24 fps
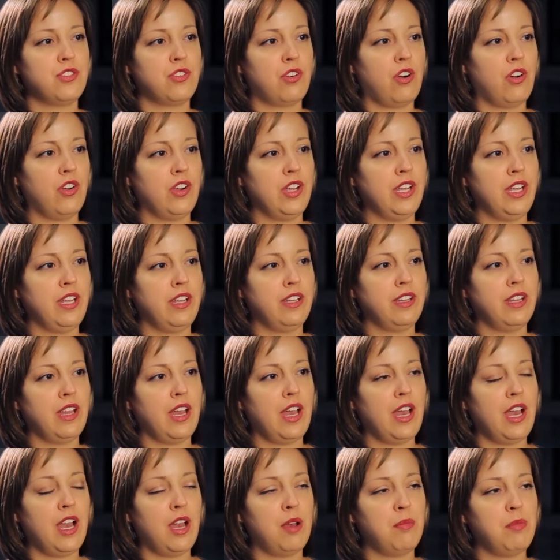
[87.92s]
drawing
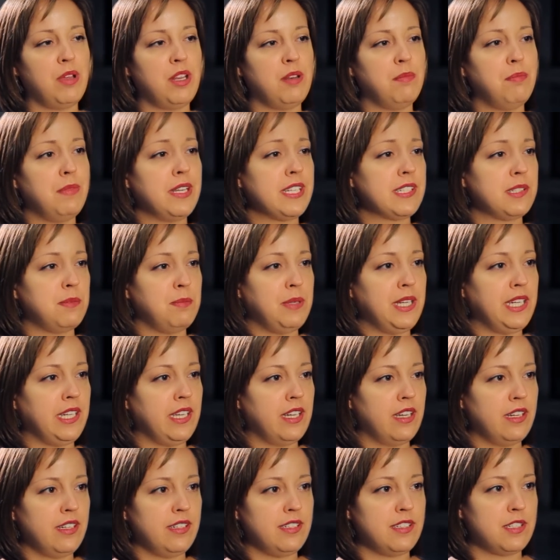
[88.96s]
and mixed
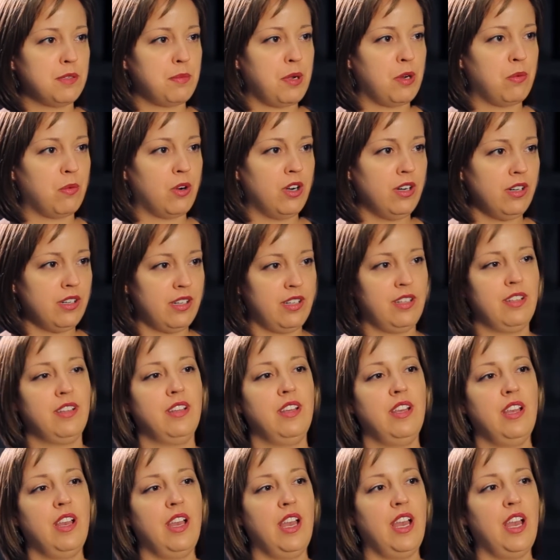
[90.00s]
media into my work.
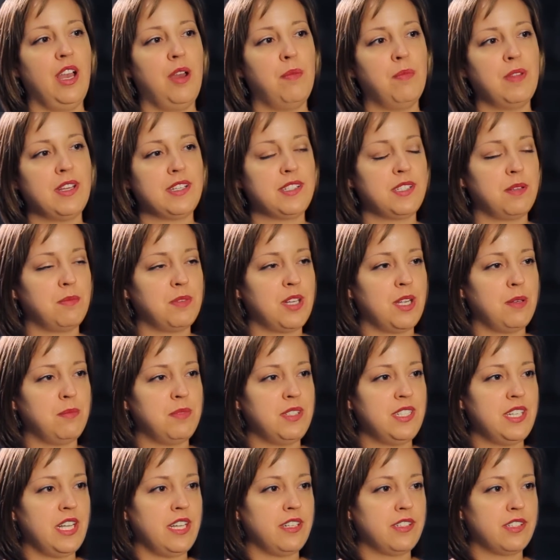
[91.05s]
That
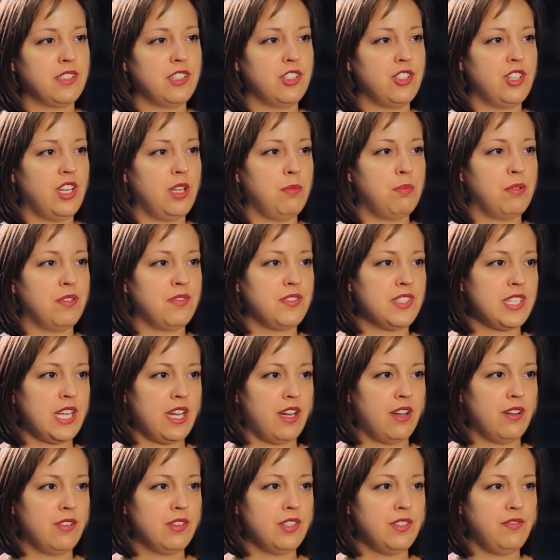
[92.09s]
sometimes takes the shape of
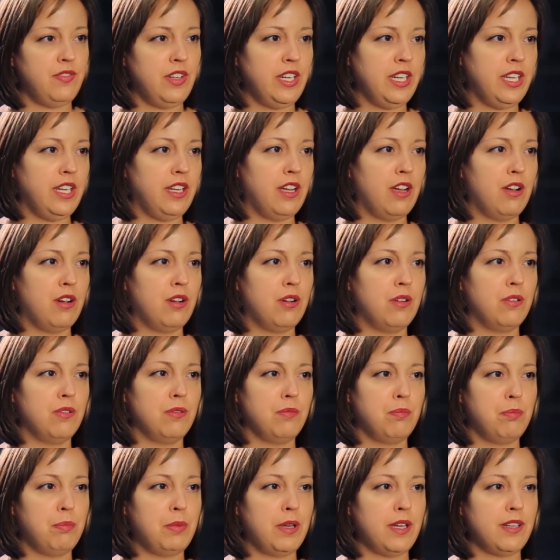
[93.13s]
sound, video,
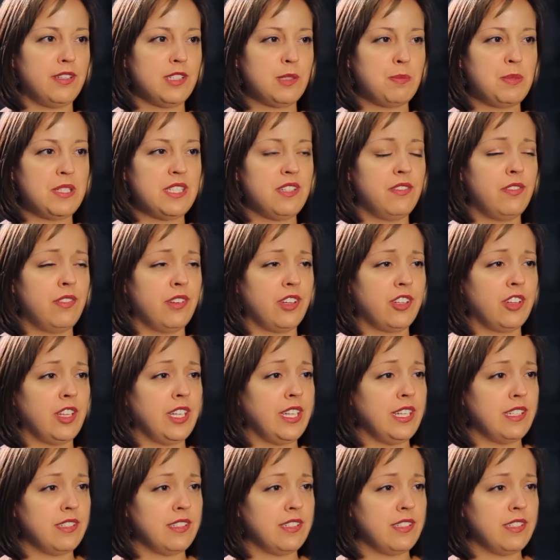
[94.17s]
but specifically